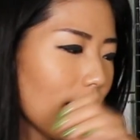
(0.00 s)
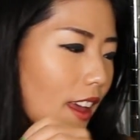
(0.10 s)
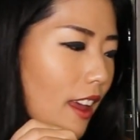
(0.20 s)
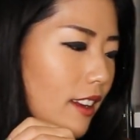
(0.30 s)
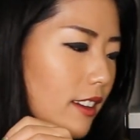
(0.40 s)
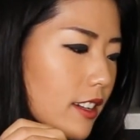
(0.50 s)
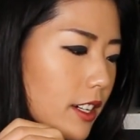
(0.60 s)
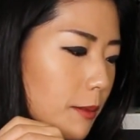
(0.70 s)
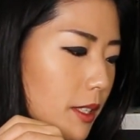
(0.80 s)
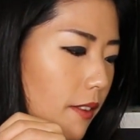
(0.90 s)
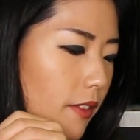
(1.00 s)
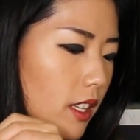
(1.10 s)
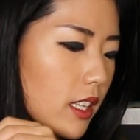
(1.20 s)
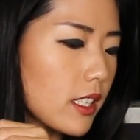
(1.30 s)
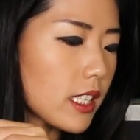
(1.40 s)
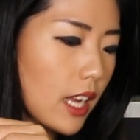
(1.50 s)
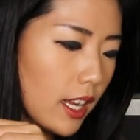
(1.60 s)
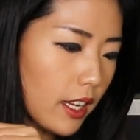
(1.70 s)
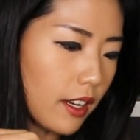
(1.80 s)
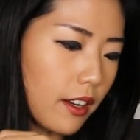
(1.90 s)
And in terms of the
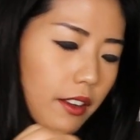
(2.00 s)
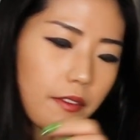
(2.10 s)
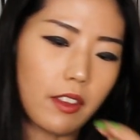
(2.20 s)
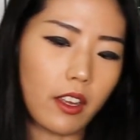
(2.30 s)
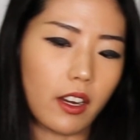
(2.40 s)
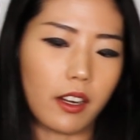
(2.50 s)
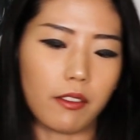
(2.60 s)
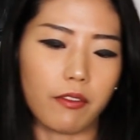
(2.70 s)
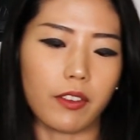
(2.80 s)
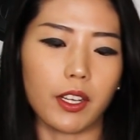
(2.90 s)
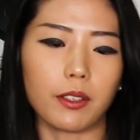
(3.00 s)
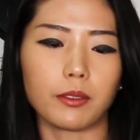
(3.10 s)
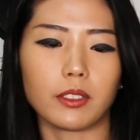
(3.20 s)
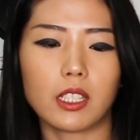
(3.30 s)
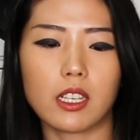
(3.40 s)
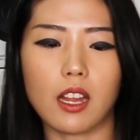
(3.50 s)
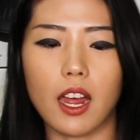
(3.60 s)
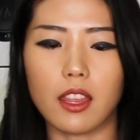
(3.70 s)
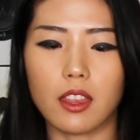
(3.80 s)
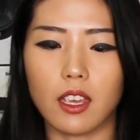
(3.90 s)
design of the earphones,
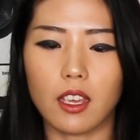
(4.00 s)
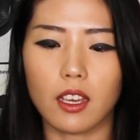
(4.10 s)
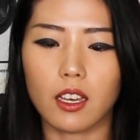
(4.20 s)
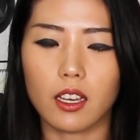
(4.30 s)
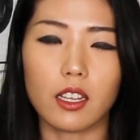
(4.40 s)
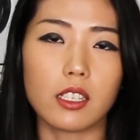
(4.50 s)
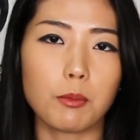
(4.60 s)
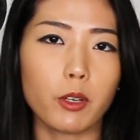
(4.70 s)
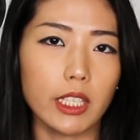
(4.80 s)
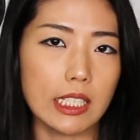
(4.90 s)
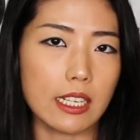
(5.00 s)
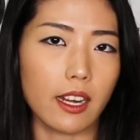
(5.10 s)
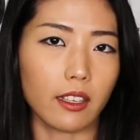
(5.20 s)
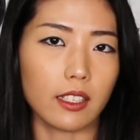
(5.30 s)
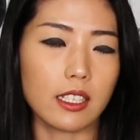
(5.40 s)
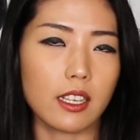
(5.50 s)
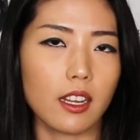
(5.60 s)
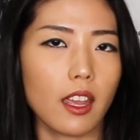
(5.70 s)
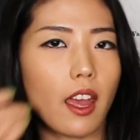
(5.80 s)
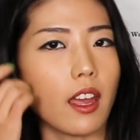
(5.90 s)
I think it's pretty
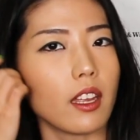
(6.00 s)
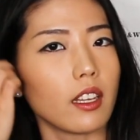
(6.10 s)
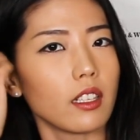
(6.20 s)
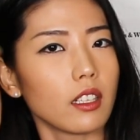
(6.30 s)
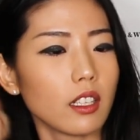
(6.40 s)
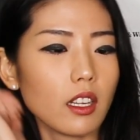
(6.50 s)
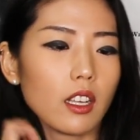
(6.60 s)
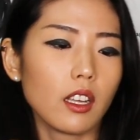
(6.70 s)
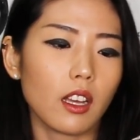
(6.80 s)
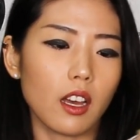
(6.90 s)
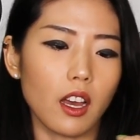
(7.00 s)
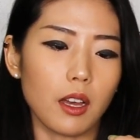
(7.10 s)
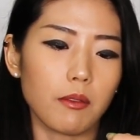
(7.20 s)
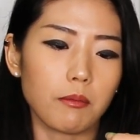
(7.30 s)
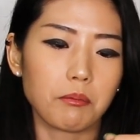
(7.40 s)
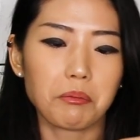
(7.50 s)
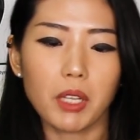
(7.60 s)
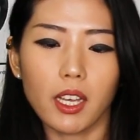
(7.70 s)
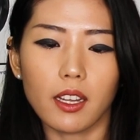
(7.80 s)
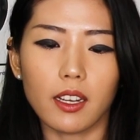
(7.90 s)
stylistic and
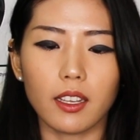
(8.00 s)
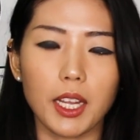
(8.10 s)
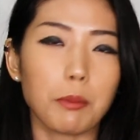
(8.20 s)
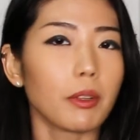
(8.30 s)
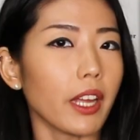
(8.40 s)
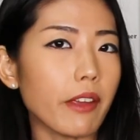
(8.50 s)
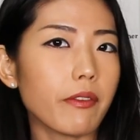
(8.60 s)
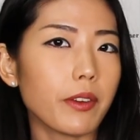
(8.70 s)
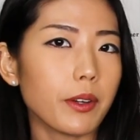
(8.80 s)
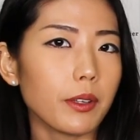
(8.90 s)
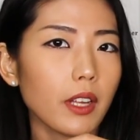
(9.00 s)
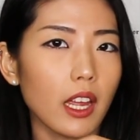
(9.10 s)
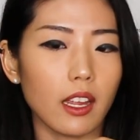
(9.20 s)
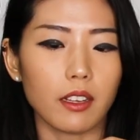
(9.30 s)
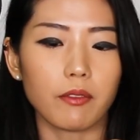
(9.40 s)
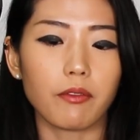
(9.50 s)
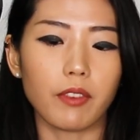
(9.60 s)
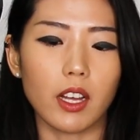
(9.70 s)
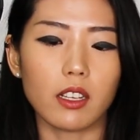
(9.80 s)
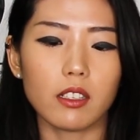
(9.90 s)
kind of like playful and
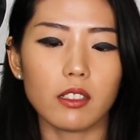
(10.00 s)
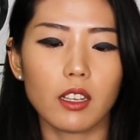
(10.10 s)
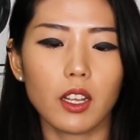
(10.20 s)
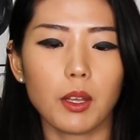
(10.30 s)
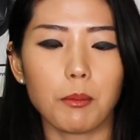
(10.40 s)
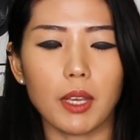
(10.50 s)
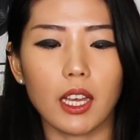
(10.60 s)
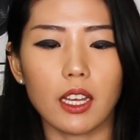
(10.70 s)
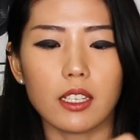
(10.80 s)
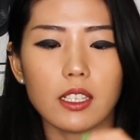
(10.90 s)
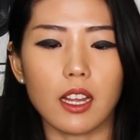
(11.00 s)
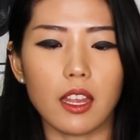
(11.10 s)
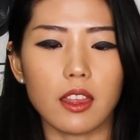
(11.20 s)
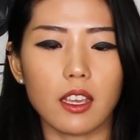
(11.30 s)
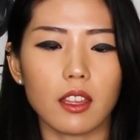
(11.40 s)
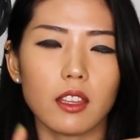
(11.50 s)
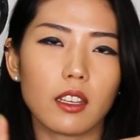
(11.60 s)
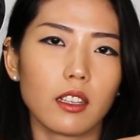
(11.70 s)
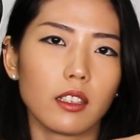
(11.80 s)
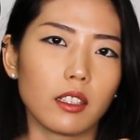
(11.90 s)
fun, because I think
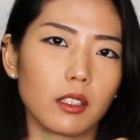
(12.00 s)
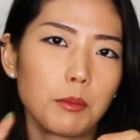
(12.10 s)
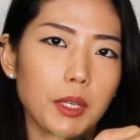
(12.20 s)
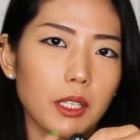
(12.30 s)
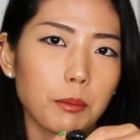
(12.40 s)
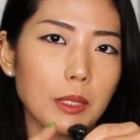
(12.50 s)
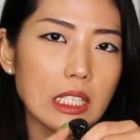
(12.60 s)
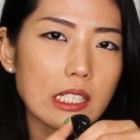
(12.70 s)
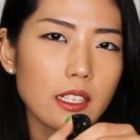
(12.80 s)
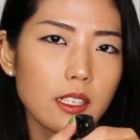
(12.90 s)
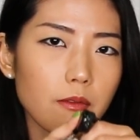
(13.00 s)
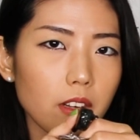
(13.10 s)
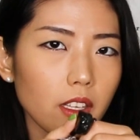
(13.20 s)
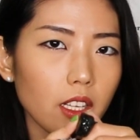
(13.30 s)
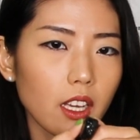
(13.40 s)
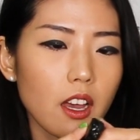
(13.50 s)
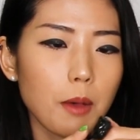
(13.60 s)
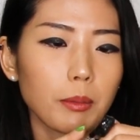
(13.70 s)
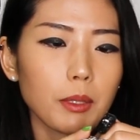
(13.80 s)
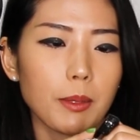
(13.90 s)
the little metal pieces really
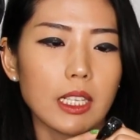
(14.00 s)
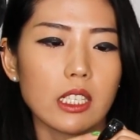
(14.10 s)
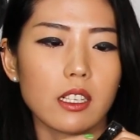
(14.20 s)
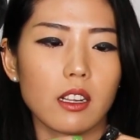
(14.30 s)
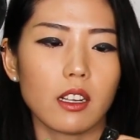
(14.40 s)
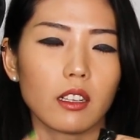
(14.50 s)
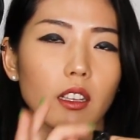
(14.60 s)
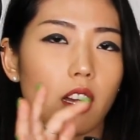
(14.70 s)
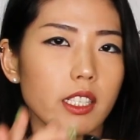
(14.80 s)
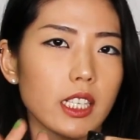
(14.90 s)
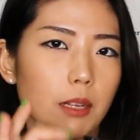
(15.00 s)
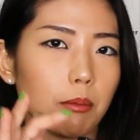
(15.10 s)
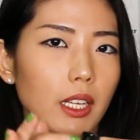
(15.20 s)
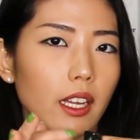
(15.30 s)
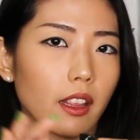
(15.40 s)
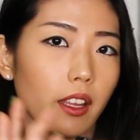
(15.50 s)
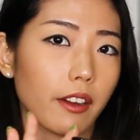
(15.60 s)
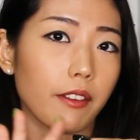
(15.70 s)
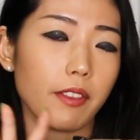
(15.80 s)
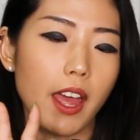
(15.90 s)
complements the glossy black
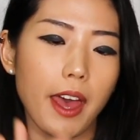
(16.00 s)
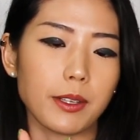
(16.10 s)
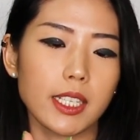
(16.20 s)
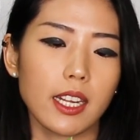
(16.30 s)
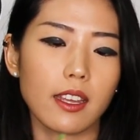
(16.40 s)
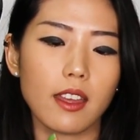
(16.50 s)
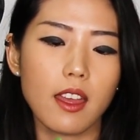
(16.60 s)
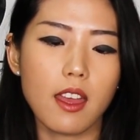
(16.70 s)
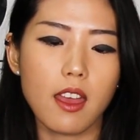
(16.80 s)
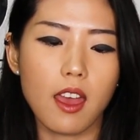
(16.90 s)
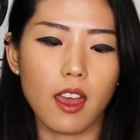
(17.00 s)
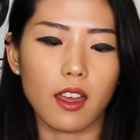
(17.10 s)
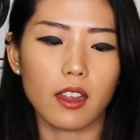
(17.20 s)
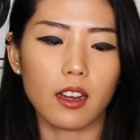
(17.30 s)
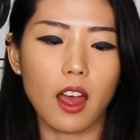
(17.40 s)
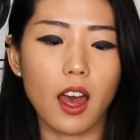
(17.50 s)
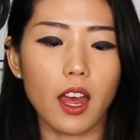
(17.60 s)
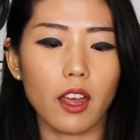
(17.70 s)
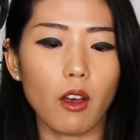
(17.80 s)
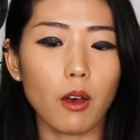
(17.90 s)
layer of the housing. And
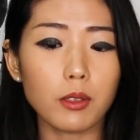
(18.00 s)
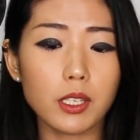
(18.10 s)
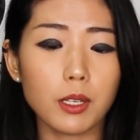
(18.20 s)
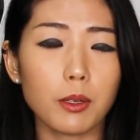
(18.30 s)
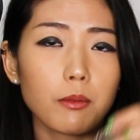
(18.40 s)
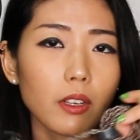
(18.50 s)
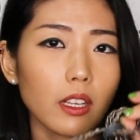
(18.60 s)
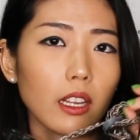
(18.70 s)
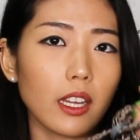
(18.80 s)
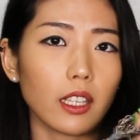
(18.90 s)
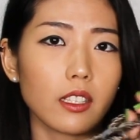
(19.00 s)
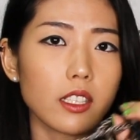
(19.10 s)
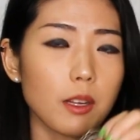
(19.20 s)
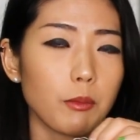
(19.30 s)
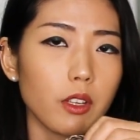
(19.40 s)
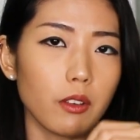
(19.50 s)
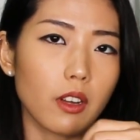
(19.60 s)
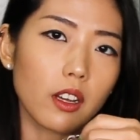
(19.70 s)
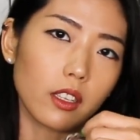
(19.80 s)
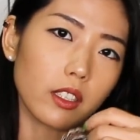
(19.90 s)
I also really like the subdued
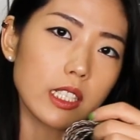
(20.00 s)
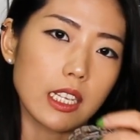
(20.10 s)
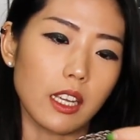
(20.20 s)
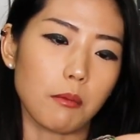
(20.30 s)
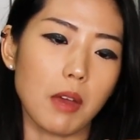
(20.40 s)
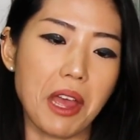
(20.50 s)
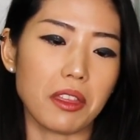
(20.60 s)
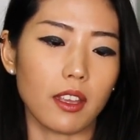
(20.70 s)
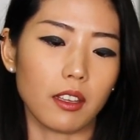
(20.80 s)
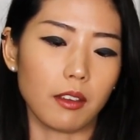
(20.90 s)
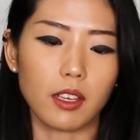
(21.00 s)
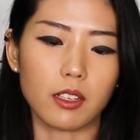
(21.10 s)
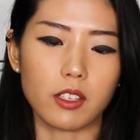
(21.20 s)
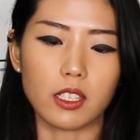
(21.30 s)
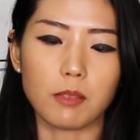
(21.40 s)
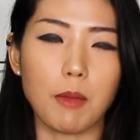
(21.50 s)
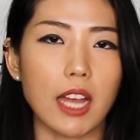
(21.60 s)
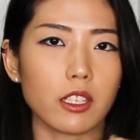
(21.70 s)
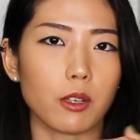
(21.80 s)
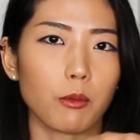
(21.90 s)
color scheme. I think you can just
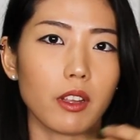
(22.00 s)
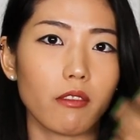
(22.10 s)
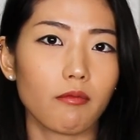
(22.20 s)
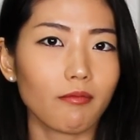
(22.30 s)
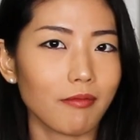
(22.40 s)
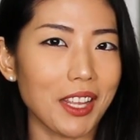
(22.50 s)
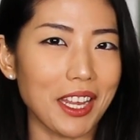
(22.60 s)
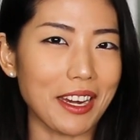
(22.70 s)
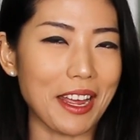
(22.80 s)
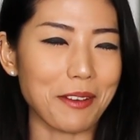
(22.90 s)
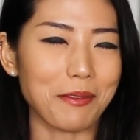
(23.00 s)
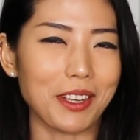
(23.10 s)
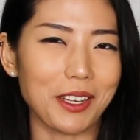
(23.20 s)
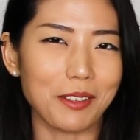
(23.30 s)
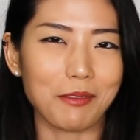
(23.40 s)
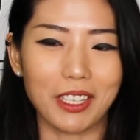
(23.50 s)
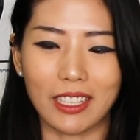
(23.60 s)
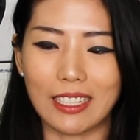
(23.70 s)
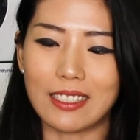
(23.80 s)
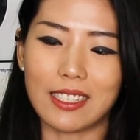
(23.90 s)
match it with any outfit
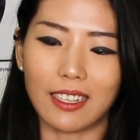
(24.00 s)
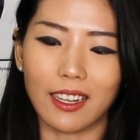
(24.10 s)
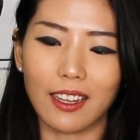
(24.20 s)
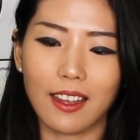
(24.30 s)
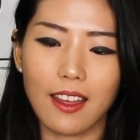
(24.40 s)
really easily.